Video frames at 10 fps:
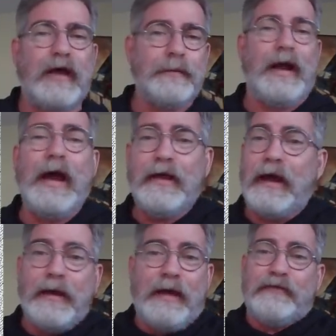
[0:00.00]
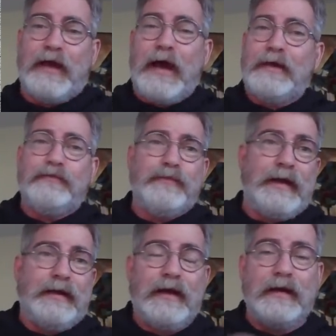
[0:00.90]
I mean, I, I, I
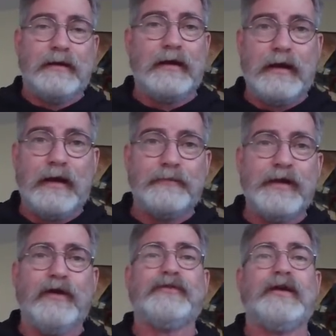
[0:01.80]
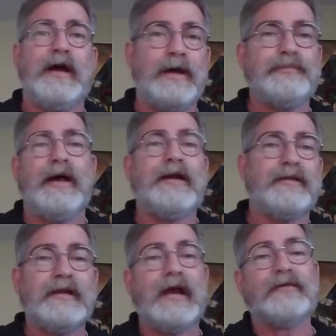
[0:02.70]
admit, I, I'm guilty. I applied it to
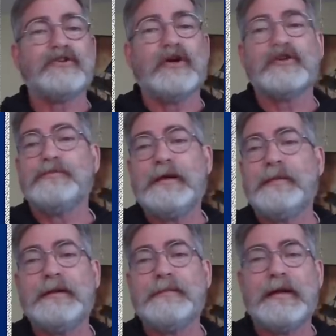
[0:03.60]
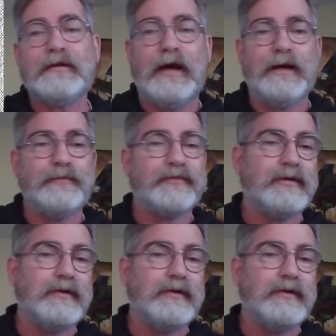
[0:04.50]
the Catholic Church many, many, many times.